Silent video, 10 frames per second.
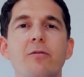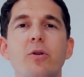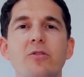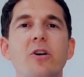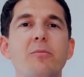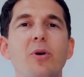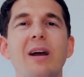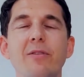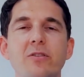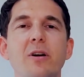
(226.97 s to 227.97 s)
For example,
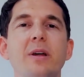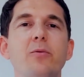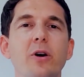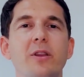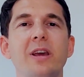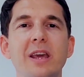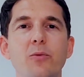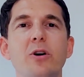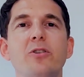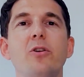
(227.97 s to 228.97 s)
every time they write the keyword